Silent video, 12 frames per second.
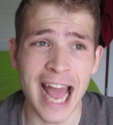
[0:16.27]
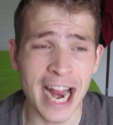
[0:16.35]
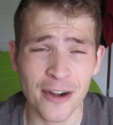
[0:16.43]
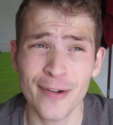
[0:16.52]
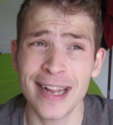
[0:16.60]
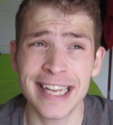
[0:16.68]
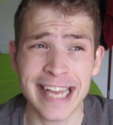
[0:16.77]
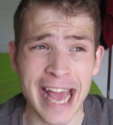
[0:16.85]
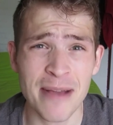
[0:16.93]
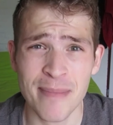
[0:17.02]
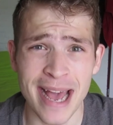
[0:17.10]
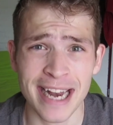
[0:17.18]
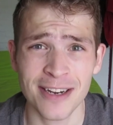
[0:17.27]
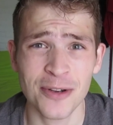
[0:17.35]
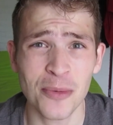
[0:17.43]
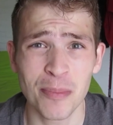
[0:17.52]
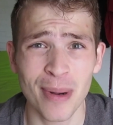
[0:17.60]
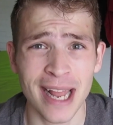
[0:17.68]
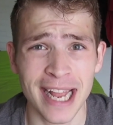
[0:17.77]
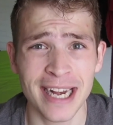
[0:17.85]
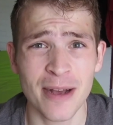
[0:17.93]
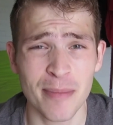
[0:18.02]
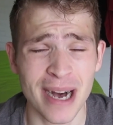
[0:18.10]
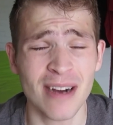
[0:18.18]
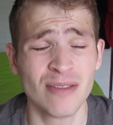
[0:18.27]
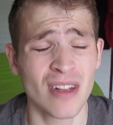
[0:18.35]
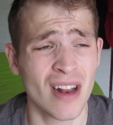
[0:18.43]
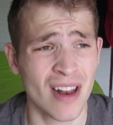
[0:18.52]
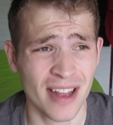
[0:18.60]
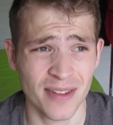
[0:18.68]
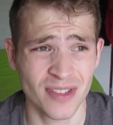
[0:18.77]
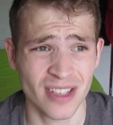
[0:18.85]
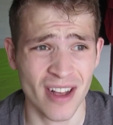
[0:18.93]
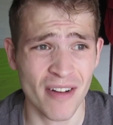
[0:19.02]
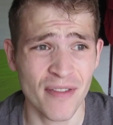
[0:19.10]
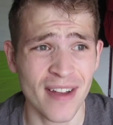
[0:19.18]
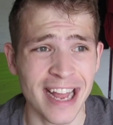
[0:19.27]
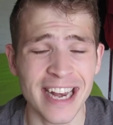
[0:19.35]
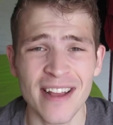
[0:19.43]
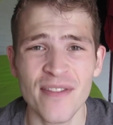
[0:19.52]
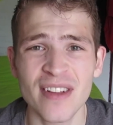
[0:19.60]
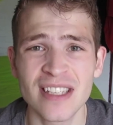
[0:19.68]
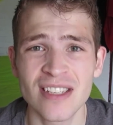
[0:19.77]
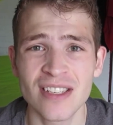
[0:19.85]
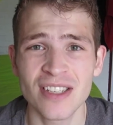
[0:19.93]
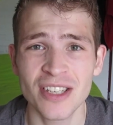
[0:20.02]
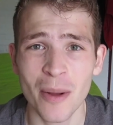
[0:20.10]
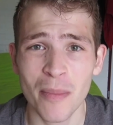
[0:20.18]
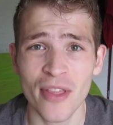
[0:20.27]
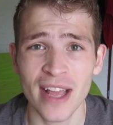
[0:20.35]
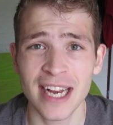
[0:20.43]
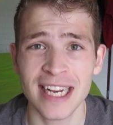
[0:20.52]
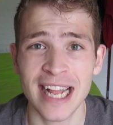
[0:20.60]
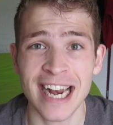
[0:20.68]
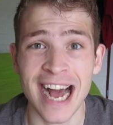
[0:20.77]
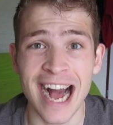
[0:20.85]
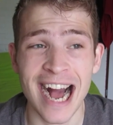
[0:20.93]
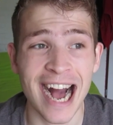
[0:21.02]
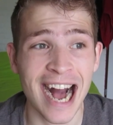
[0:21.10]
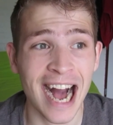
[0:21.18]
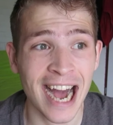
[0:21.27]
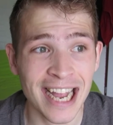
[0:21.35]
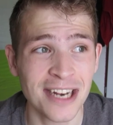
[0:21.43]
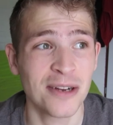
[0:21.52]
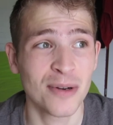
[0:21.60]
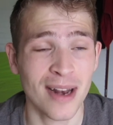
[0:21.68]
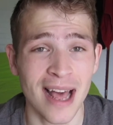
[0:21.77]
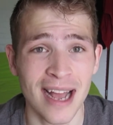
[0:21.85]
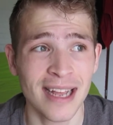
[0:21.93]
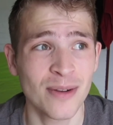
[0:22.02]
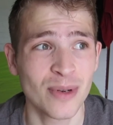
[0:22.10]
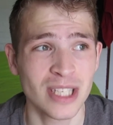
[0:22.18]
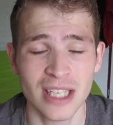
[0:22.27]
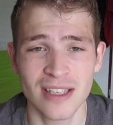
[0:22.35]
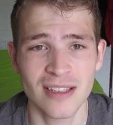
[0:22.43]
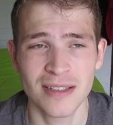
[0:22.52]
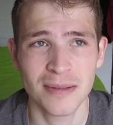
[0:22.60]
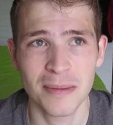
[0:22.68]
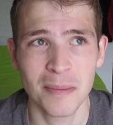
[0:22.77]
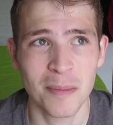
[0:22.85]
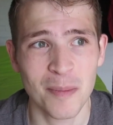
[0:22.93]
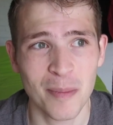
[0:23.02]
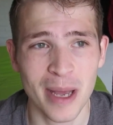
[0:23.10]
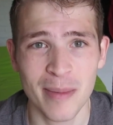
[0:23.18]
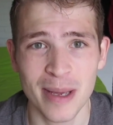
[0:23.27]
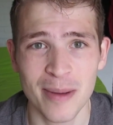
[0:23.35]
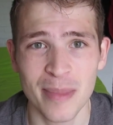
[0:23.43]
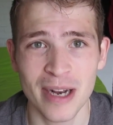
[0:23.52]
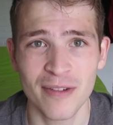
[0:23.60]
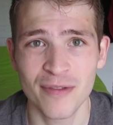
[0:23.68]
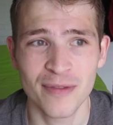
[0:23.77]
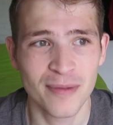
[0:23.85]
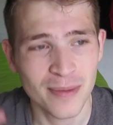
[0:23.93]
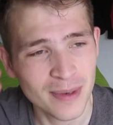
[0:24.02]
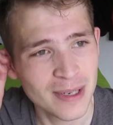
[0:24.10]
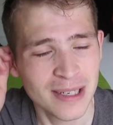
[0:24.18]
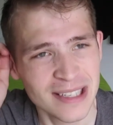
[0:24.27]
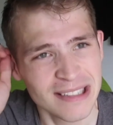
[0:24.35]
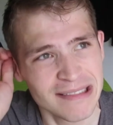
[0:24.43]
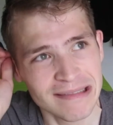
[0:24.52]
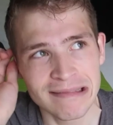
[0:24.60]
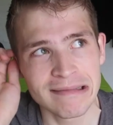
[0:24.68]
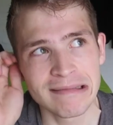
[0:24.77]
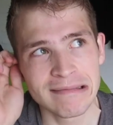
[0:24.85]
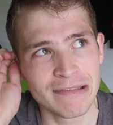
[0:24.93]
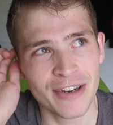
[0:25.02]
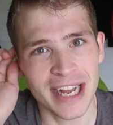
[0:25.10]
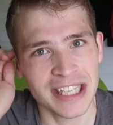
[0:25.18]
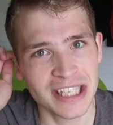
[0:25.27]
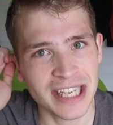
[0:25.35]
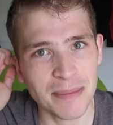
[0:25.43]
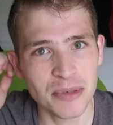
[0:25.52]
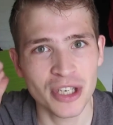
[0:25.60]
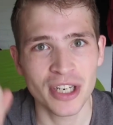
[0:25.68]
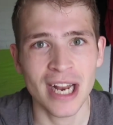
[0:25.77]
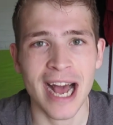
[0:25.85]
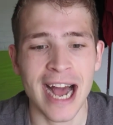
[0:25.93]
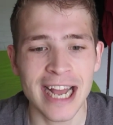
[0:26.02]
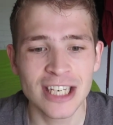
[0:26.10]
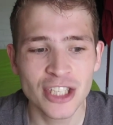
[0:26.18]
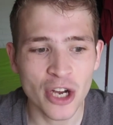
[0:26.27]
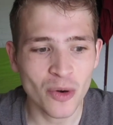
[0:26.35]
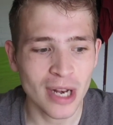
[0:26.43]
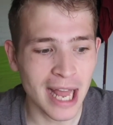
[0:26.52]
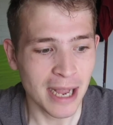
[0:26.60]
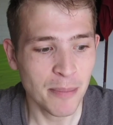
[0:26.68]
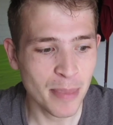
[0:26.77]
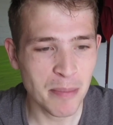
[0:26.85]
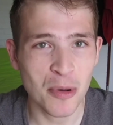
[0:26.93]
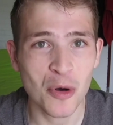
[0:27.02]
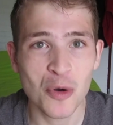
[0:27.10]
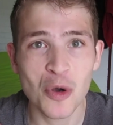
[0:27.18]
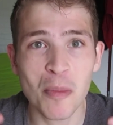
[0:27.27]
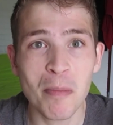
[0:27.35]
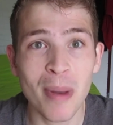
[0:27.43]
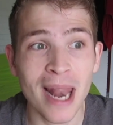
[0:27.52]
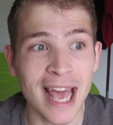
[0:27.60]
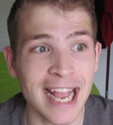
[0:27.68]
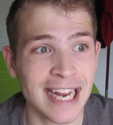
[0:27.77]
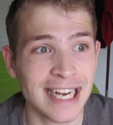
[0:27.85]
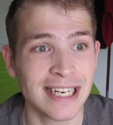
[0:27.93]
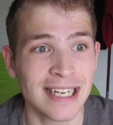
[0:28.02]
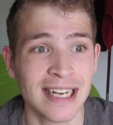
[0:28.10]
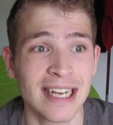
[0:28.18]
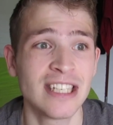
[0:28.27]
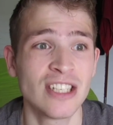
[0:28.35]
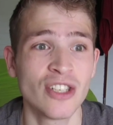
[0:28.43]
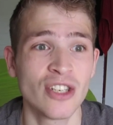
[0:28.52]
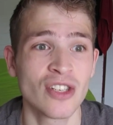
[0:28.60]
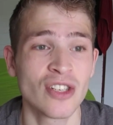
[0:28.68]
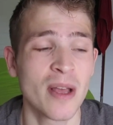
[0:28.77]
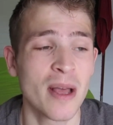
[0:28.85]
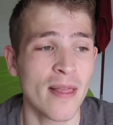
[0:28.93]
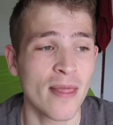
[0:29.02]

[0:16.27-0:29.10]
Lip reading: angry gay men complain about a lot of stuff. And if it's something that I don't like, which is maybe a bit of Rantception, I don't like people who complain. It's just,